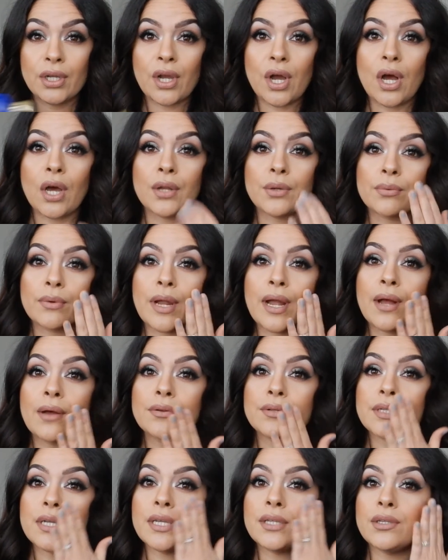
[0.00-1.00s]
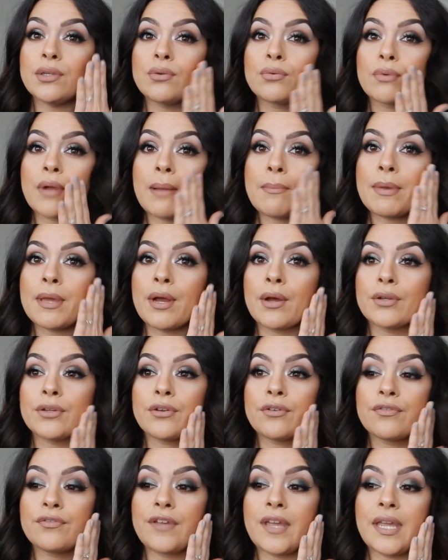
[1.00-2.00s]
a cotton round and you rub it on
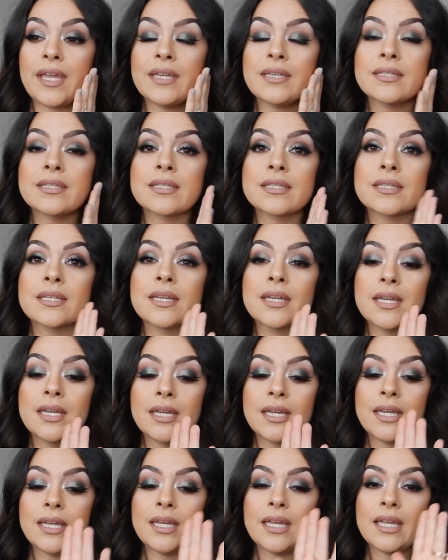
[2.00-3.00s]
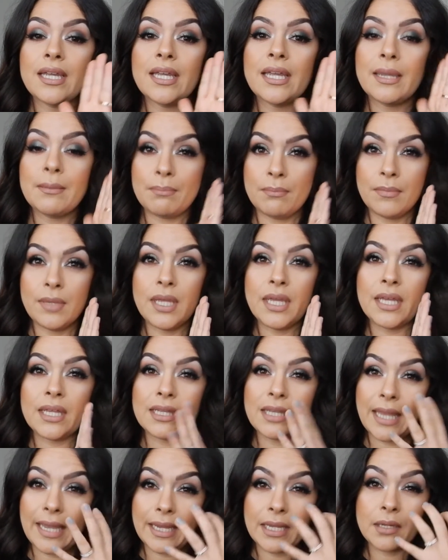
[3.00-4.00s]
your face,
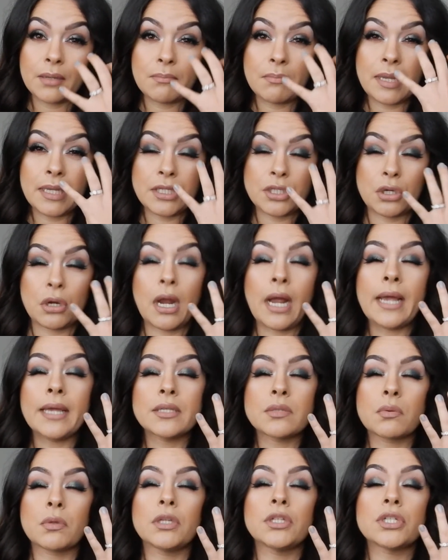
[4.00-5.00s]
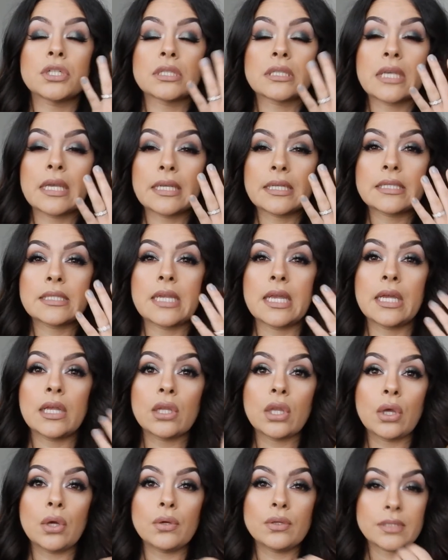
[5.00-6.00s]
it like makes your eyes want to just like stay
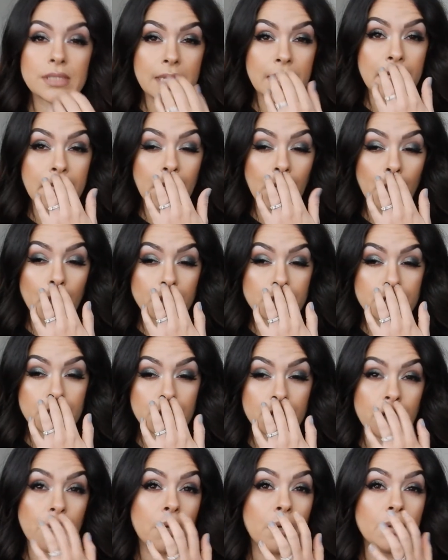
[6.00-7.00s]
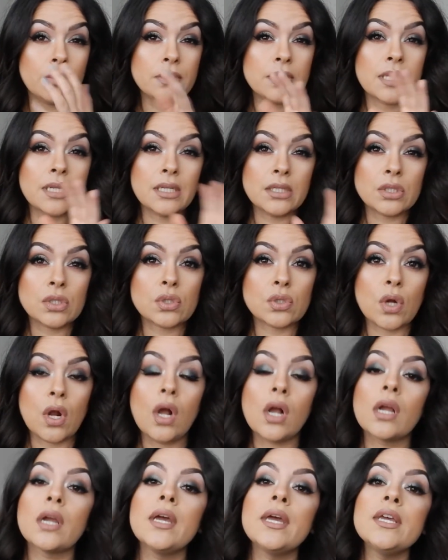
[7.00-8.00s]
closed, and it hurts your nose, and it's
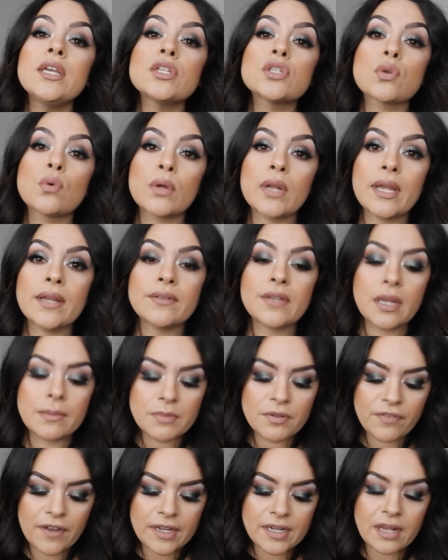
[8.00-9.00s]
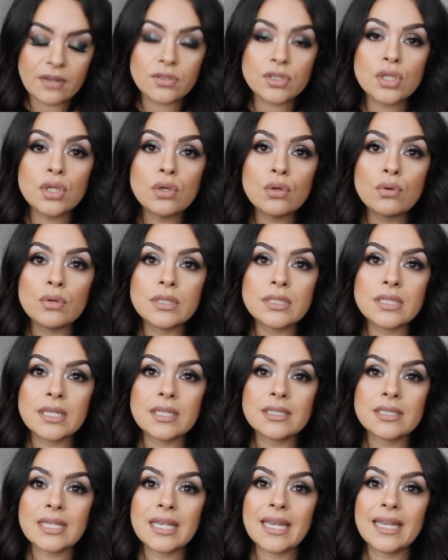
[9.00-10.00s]
strong. So what I had come to find out too is
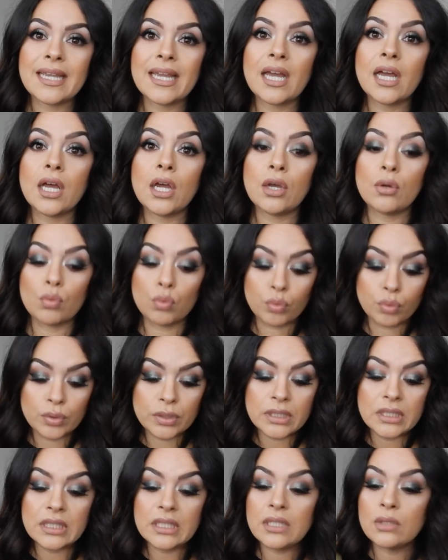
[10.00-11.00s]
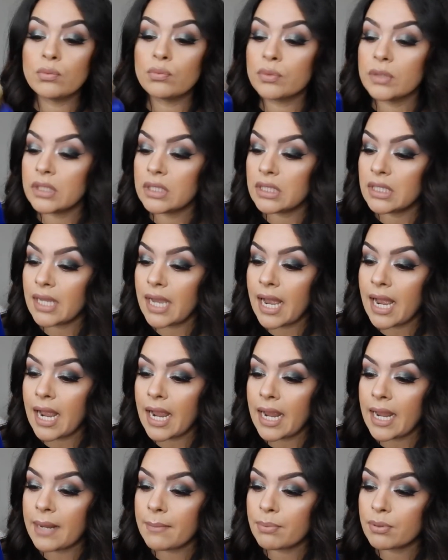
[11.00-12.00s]
it's like a really
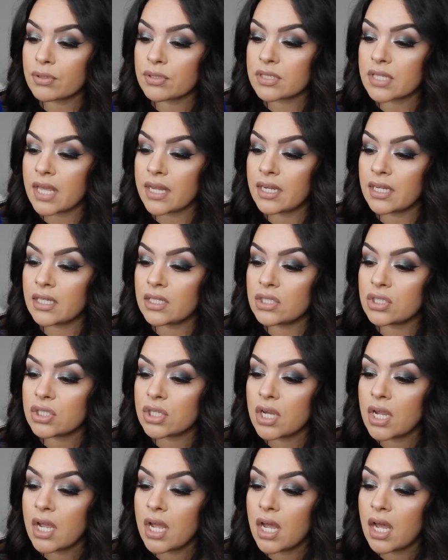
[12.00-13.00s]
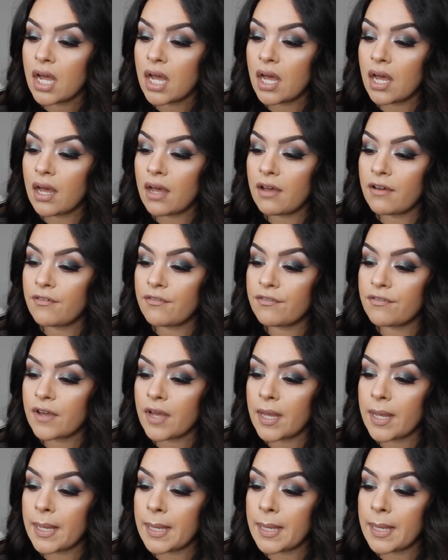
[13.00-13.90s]
high percentage of